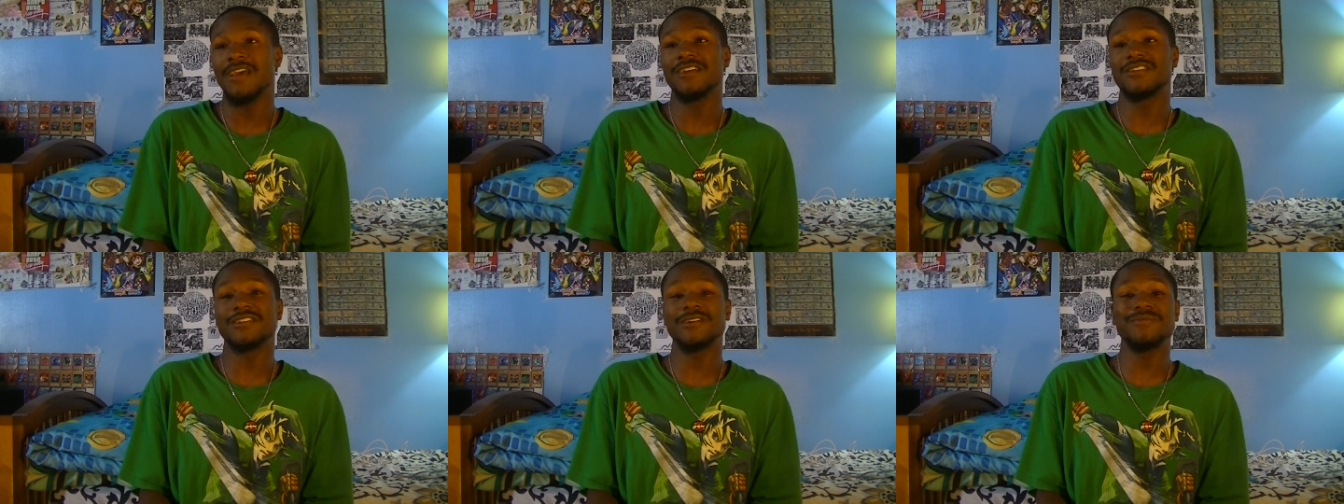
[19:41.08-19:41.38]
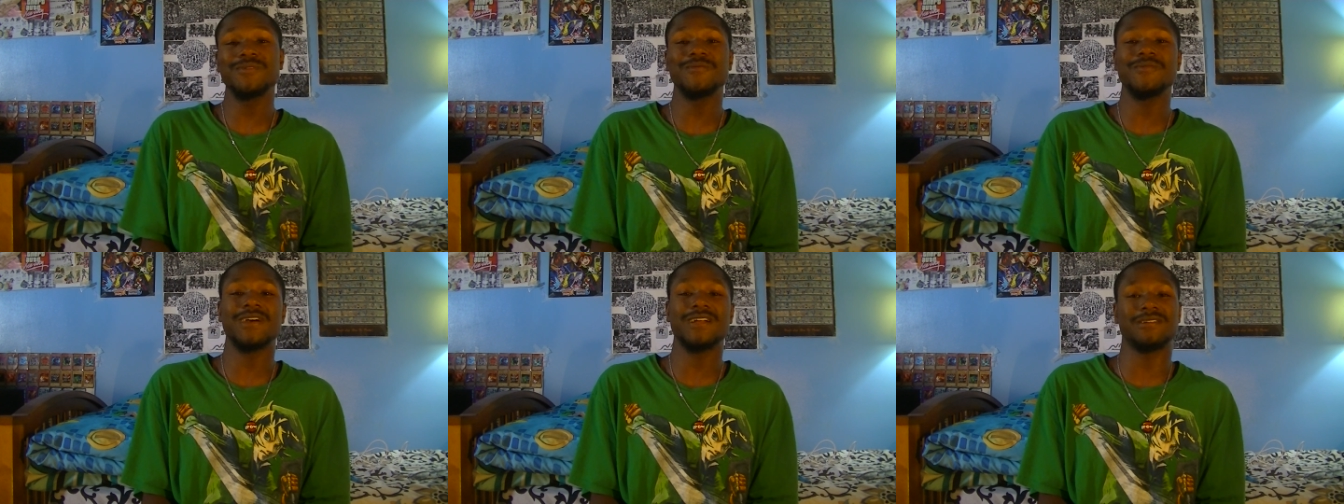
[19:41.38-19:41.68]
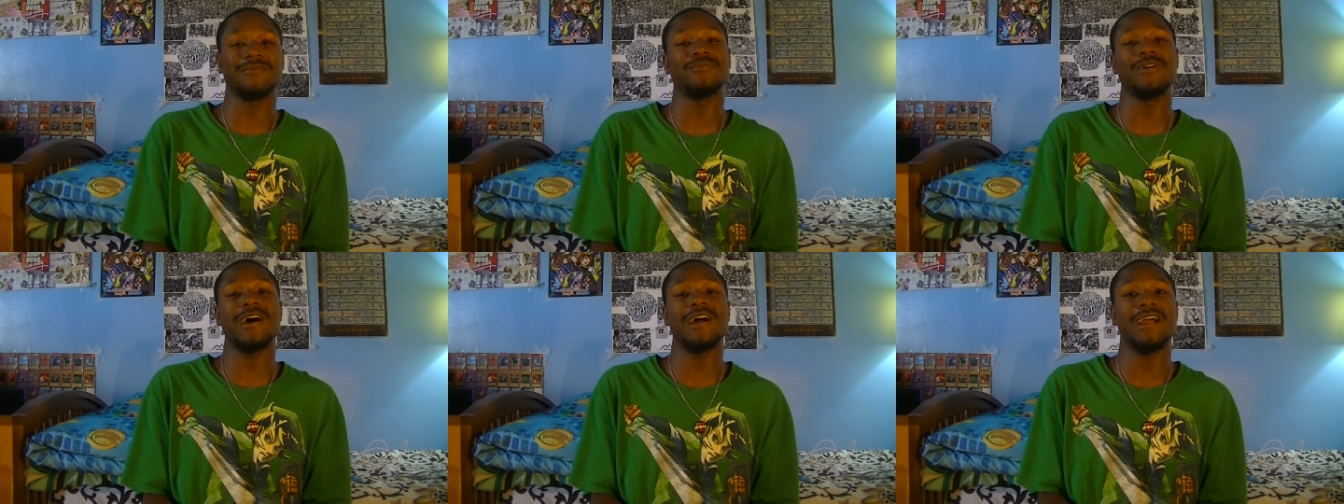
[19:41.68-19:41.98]
Some people had
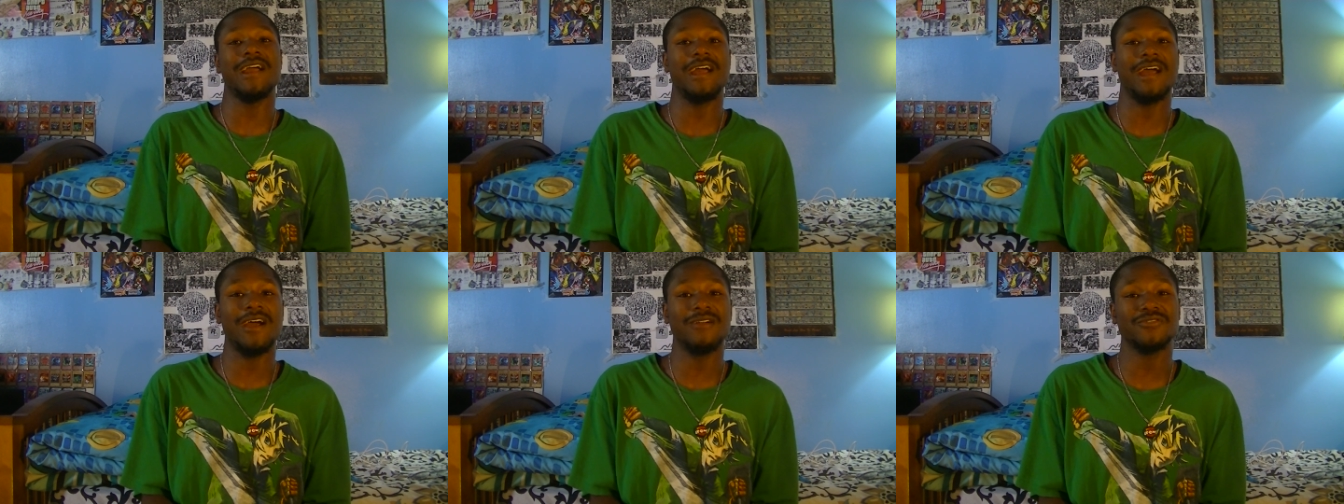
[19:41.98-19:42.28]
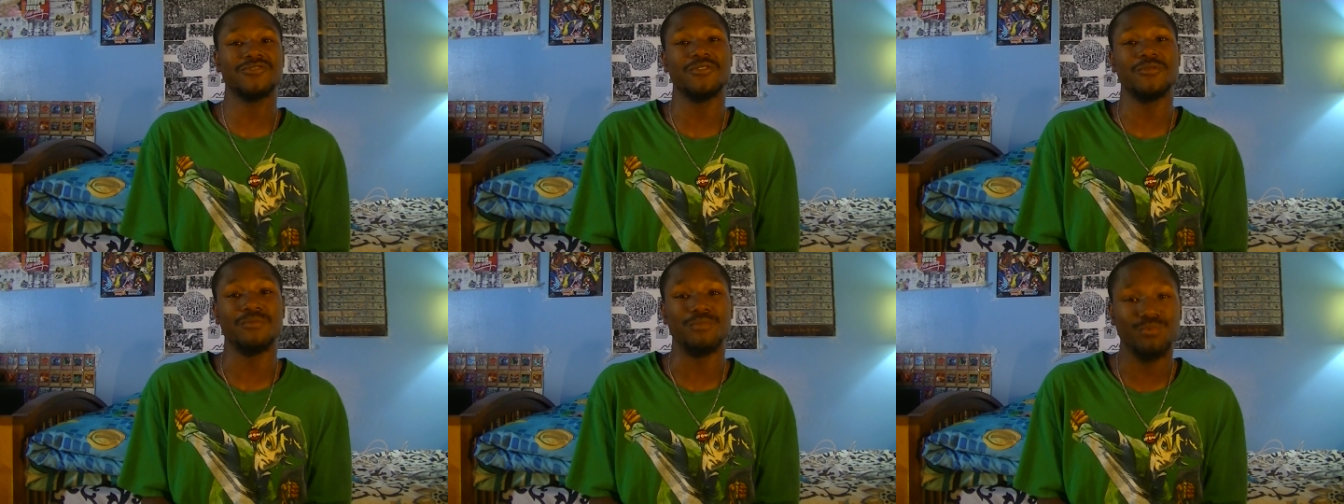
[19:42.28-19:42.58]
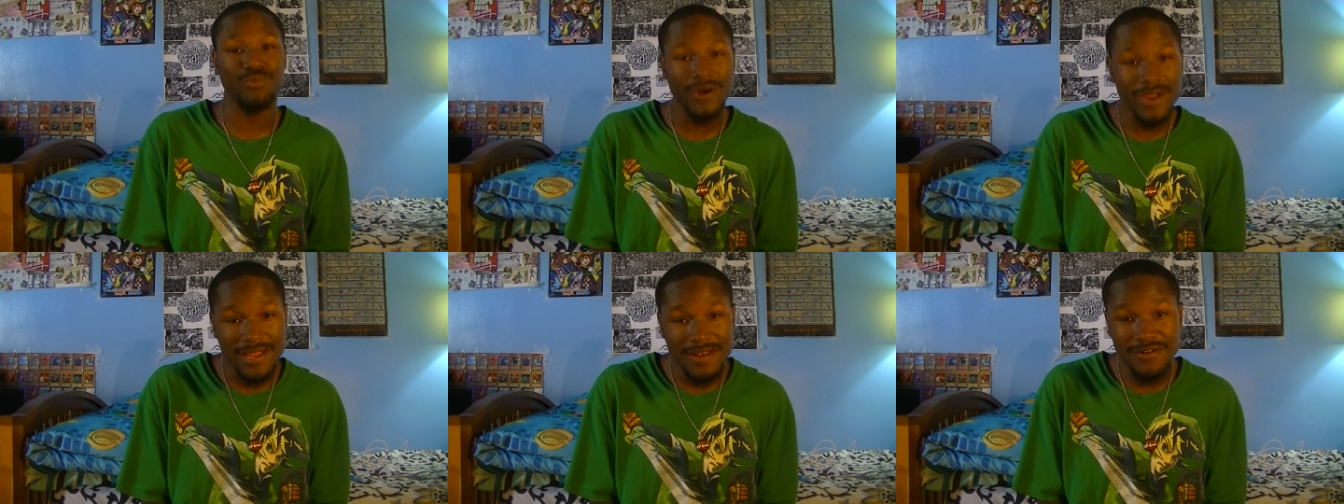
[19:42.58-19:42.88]
to buy actual
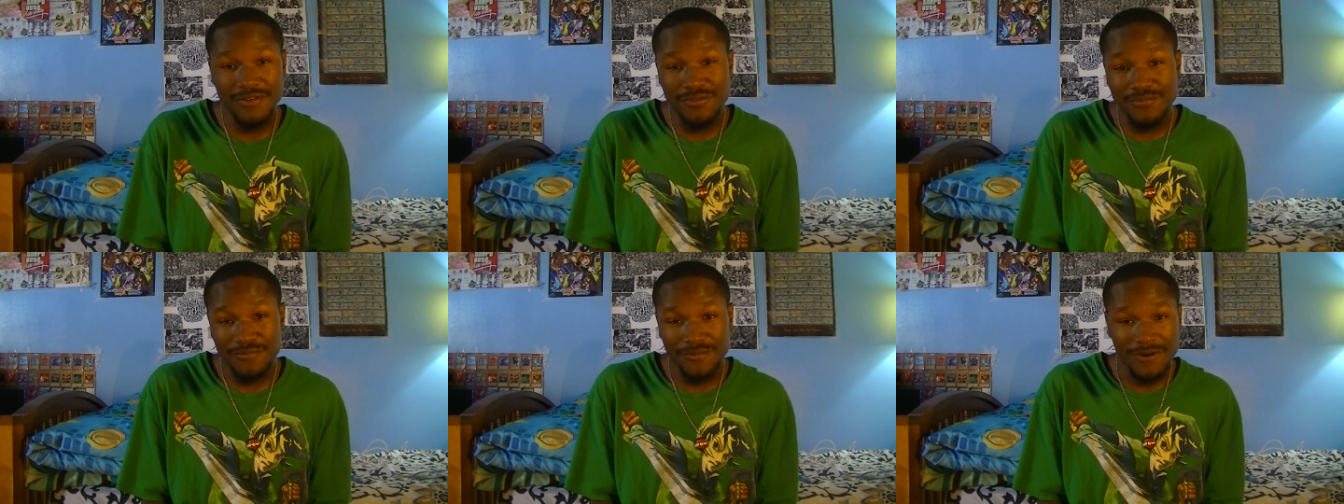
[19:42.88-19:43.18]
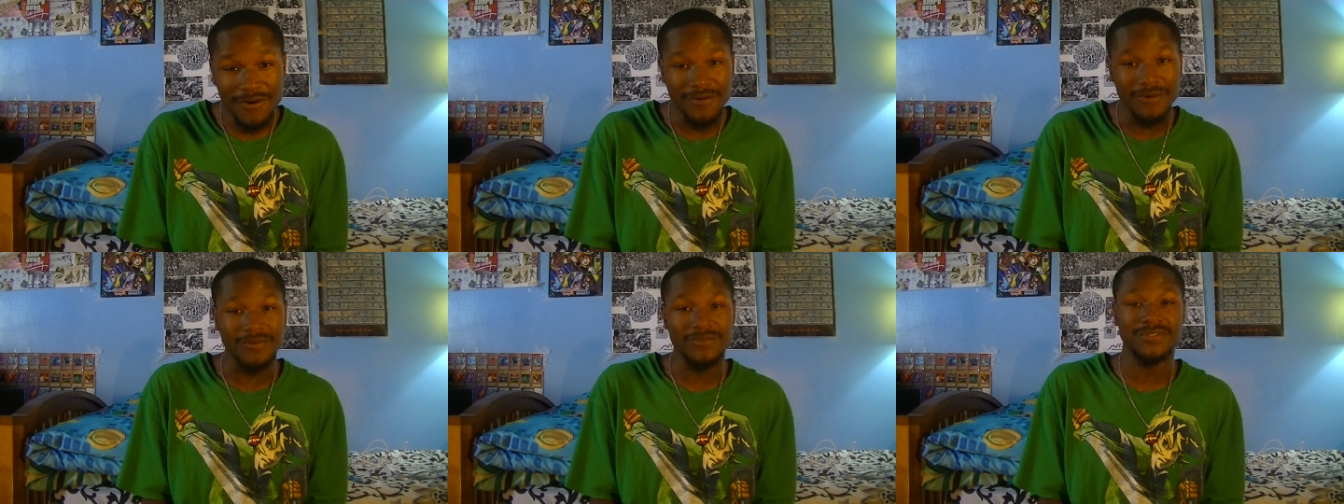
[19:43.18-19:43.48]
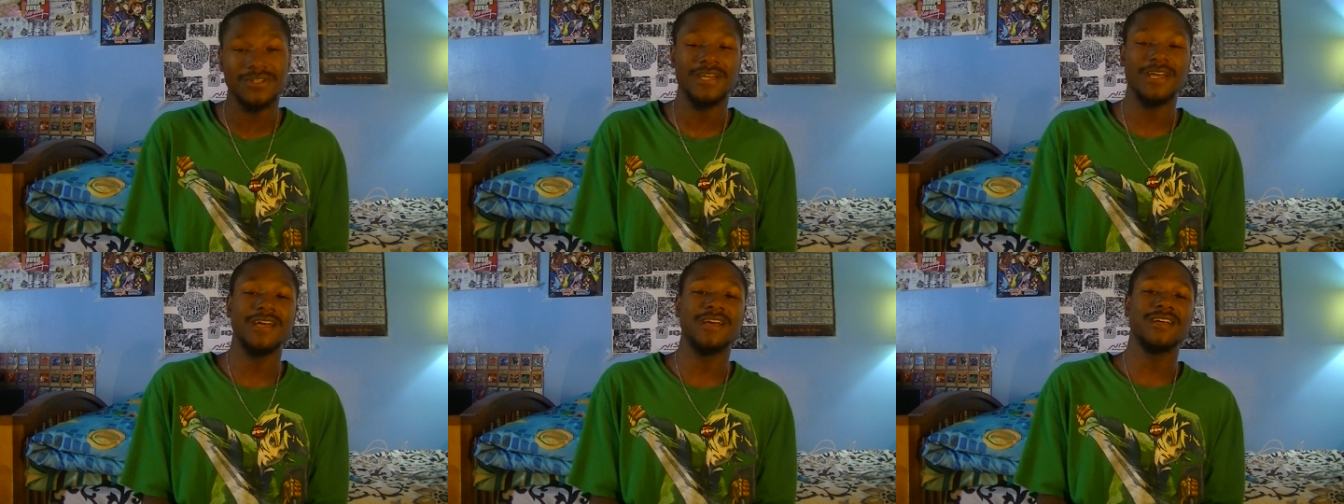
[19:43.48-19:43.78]
brand new
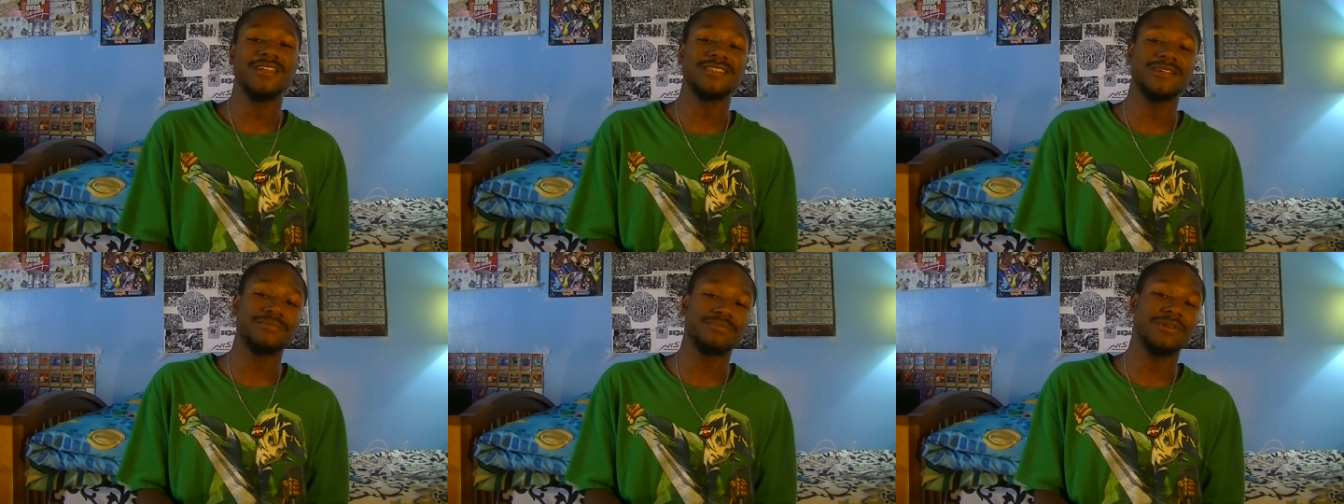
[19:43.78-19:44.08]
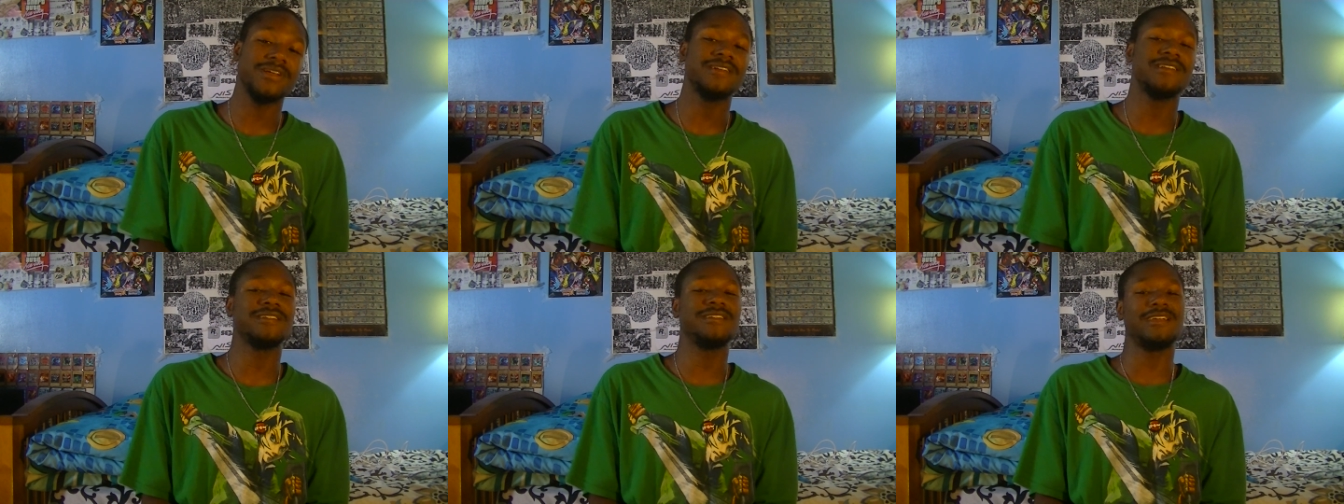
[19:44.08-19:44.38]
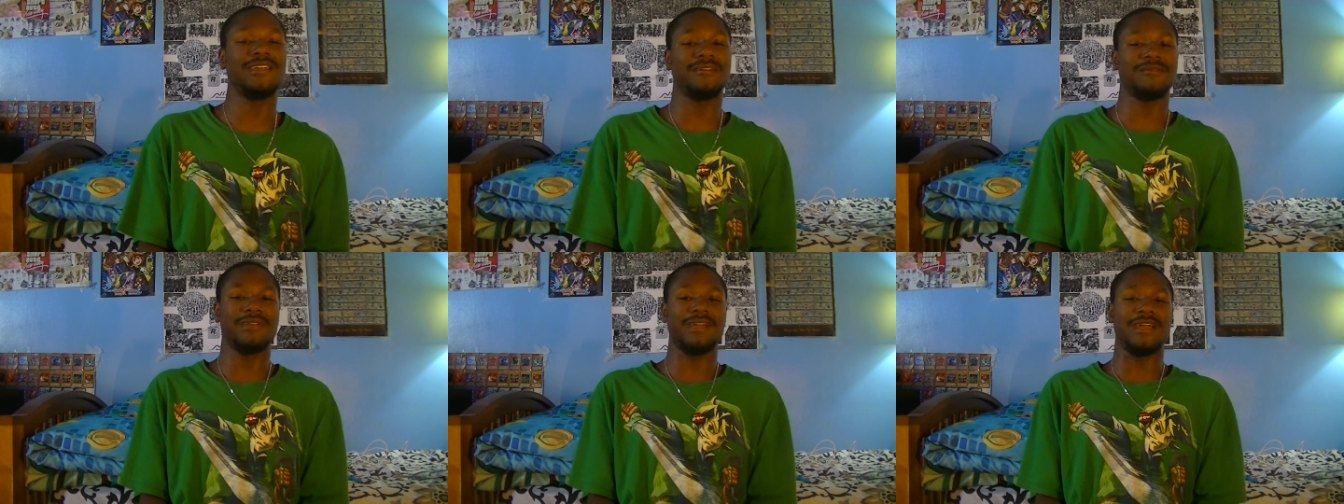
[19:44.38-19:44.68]
phones to play the
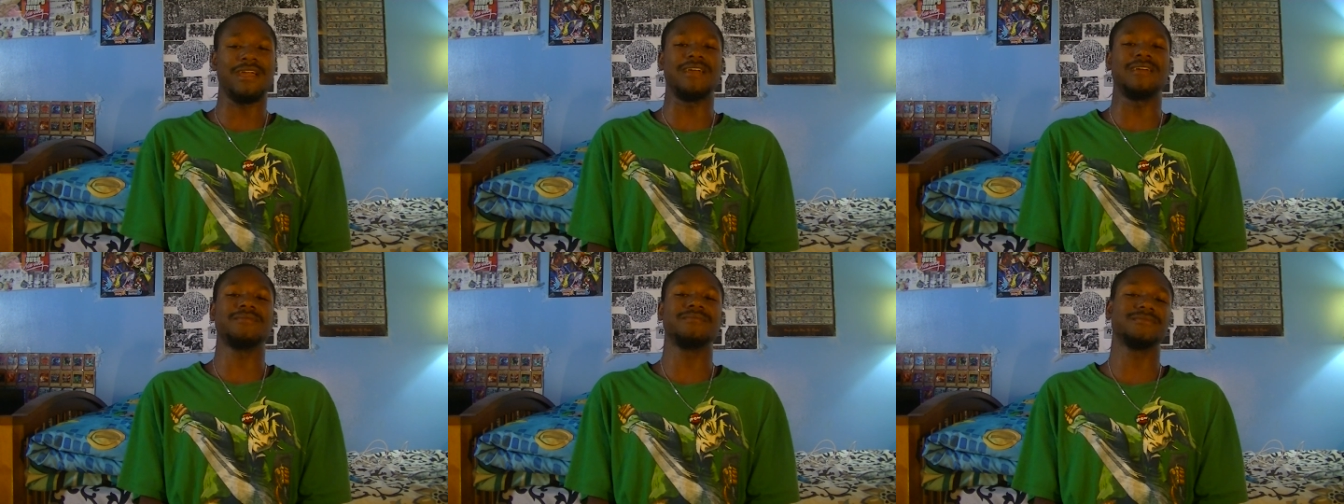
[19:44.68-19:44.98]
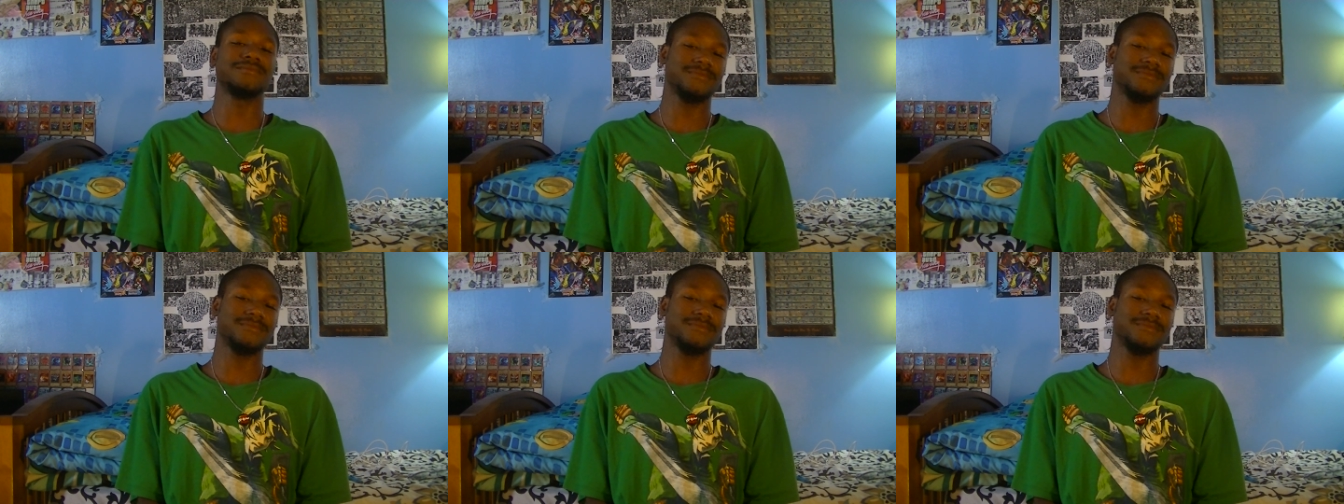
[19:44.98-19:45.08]
damn game.